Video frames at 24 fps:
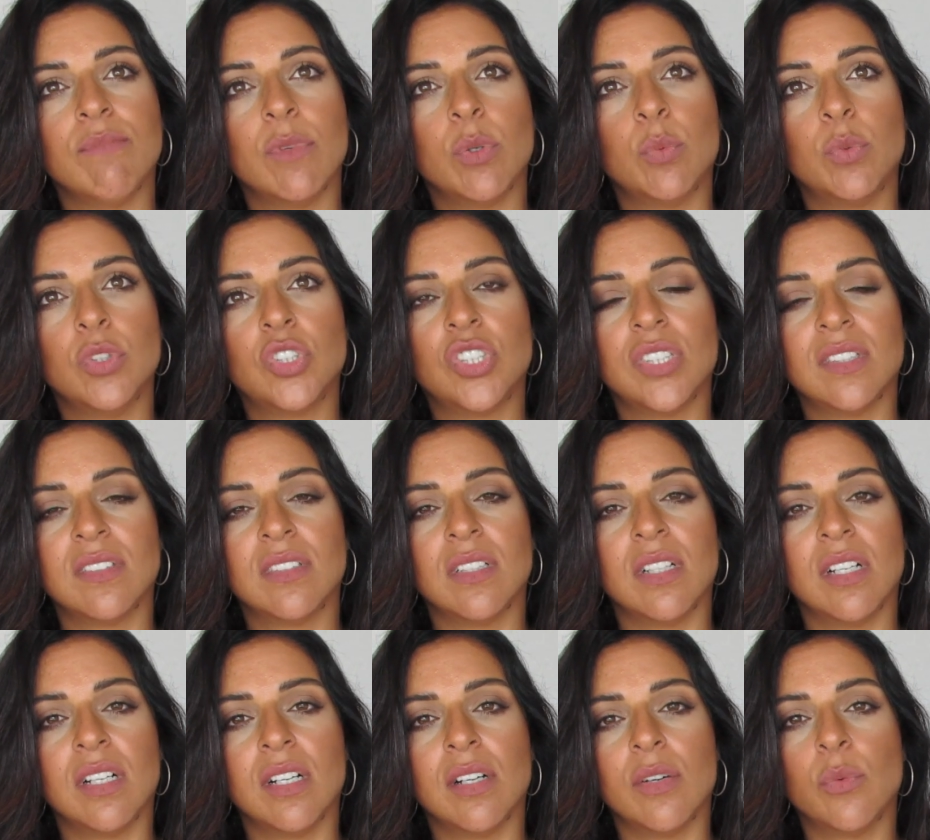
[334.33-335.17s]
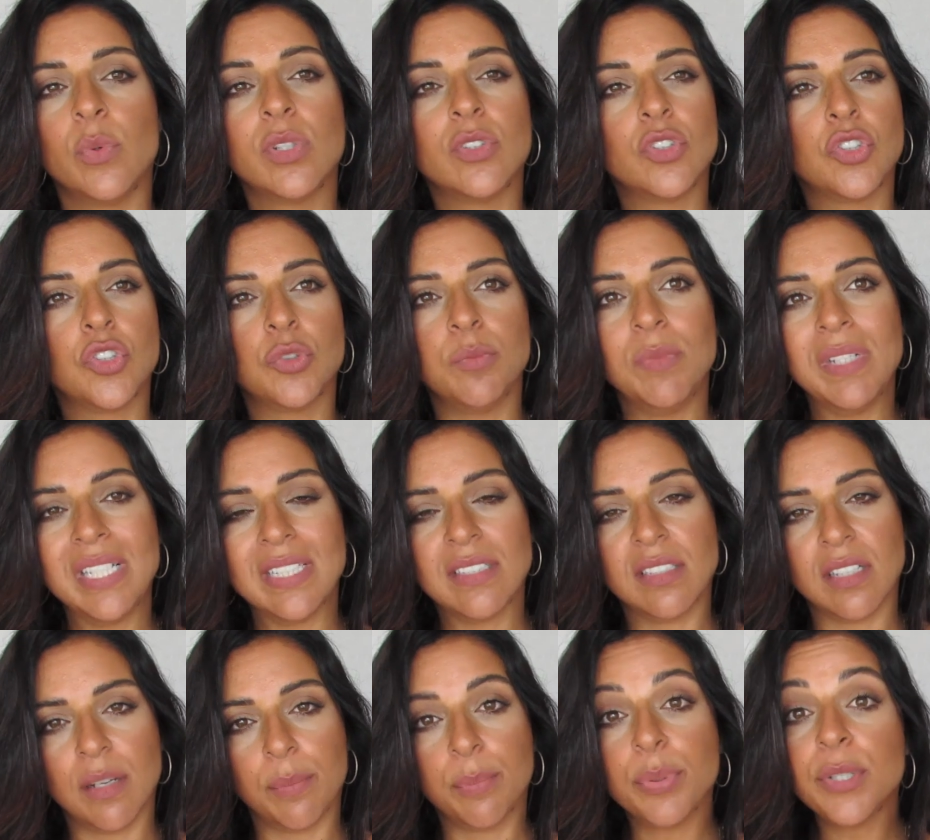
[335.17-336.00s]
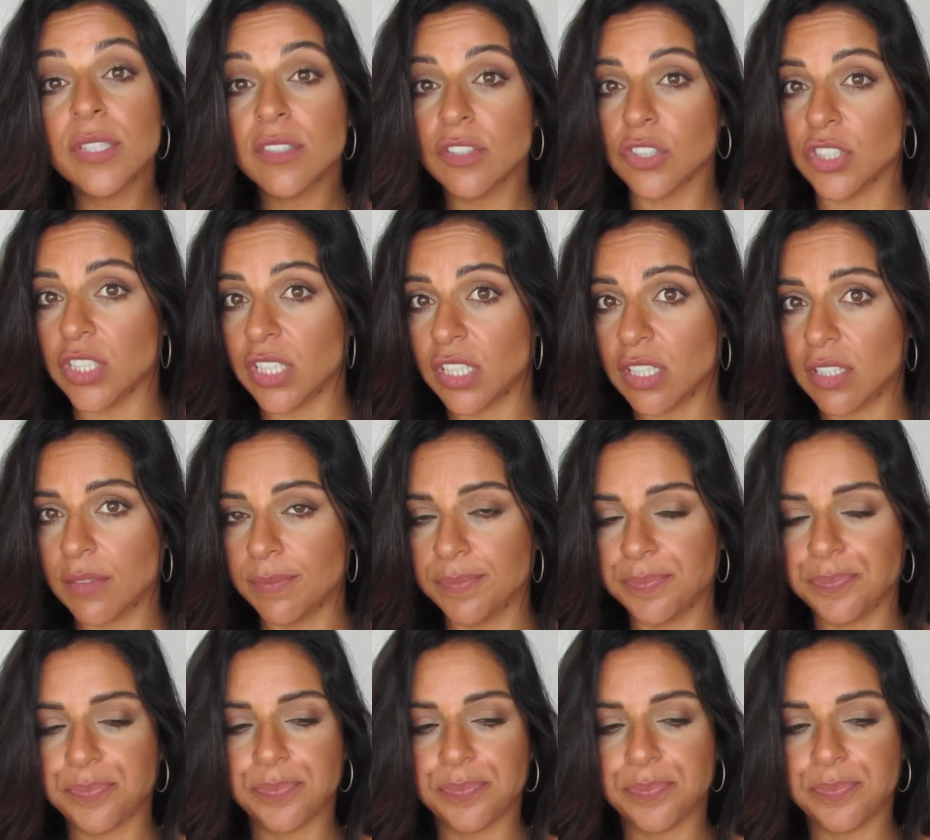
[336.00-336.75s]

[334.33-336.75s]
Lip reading: which means a prisoner,